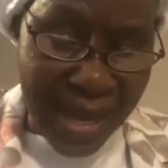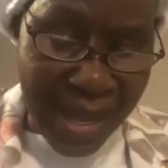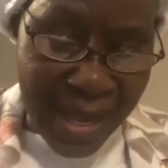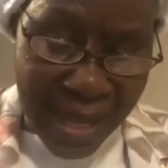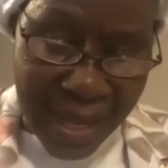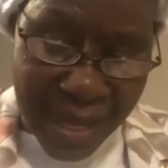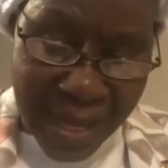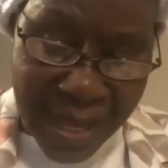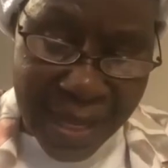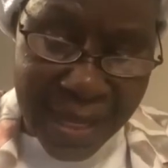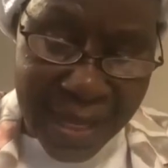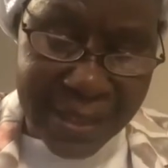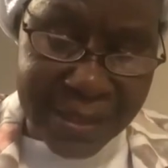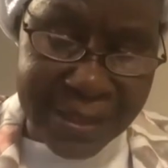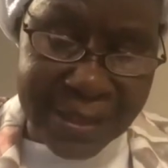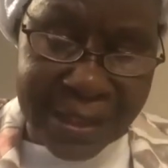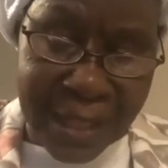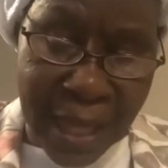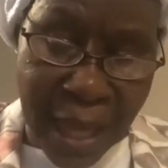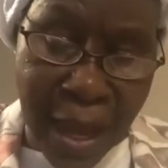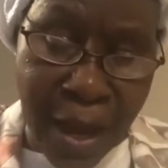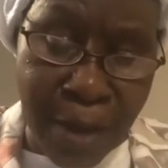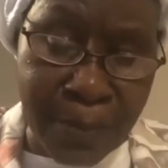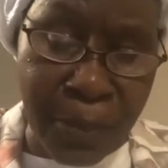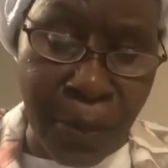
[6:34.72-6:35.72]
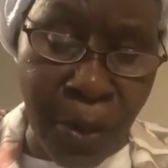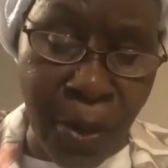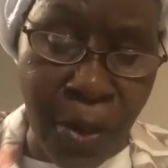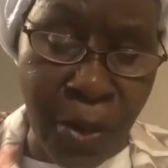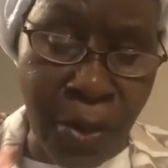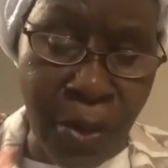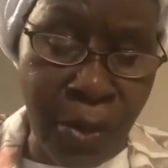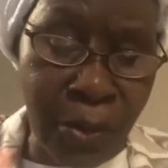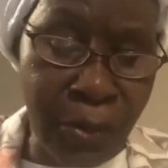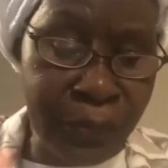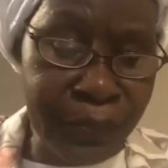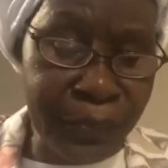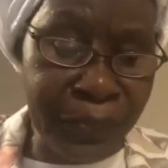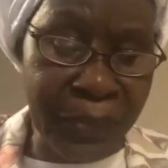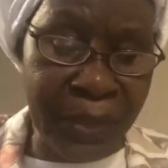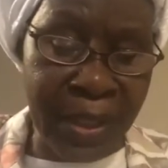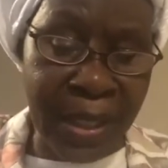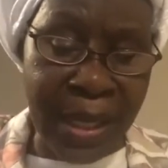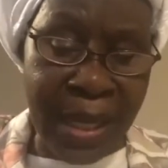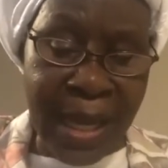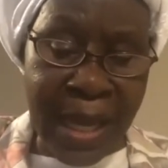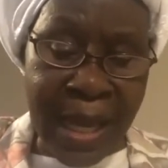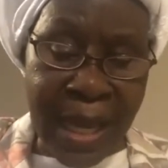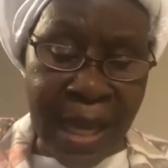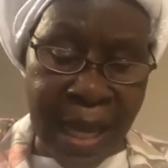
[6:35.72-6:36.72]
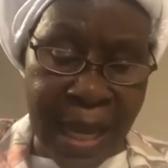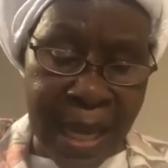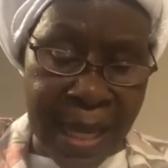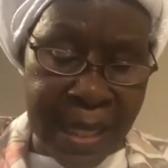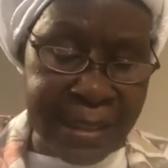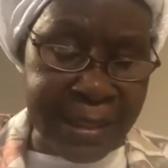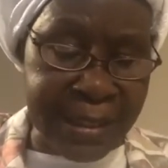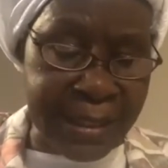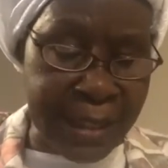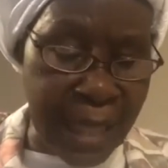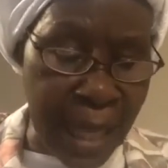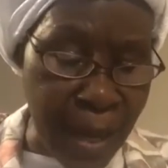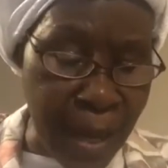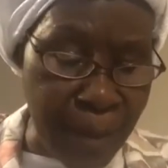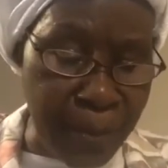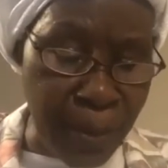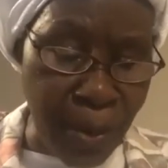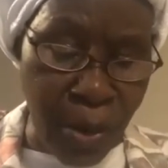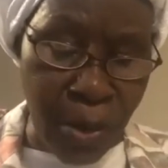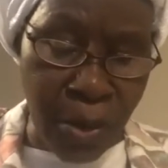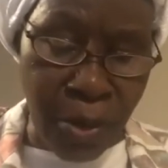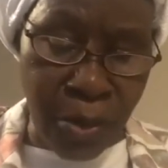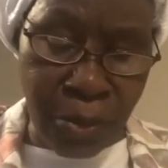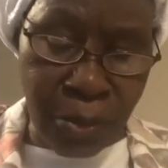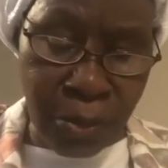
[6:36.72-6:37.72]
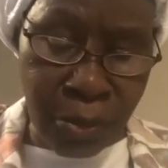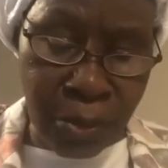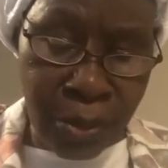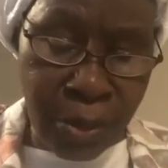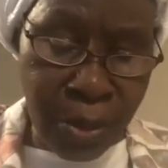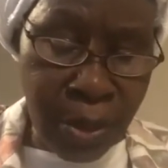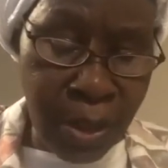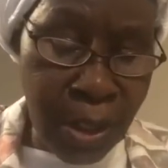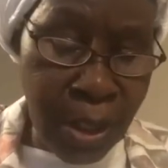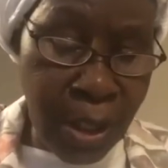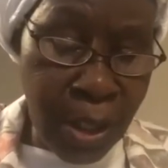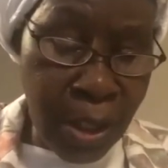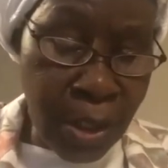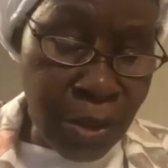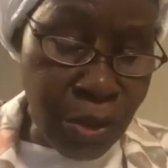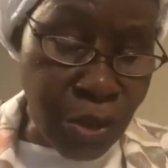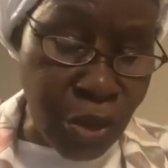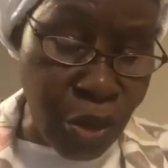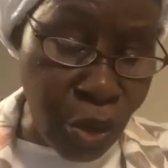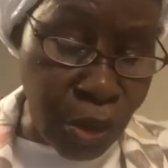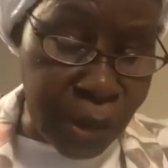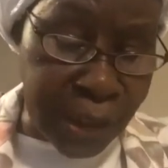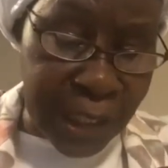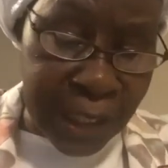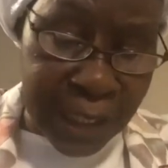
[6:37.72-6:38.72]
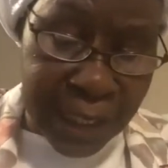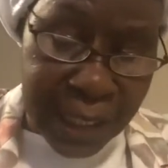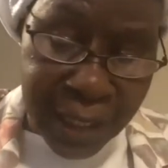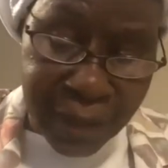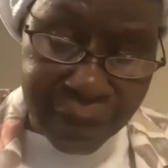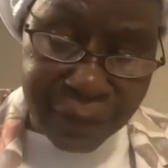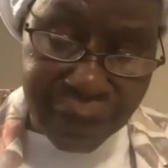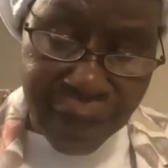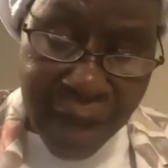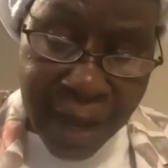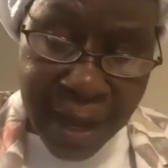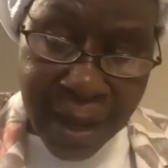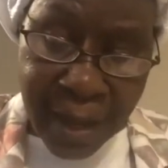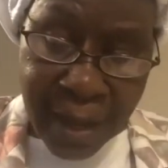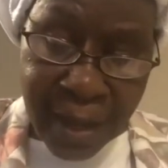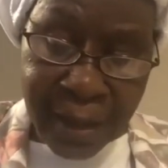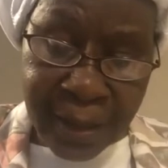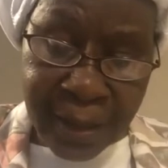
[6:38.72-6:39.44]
He is able. He is able to deliver.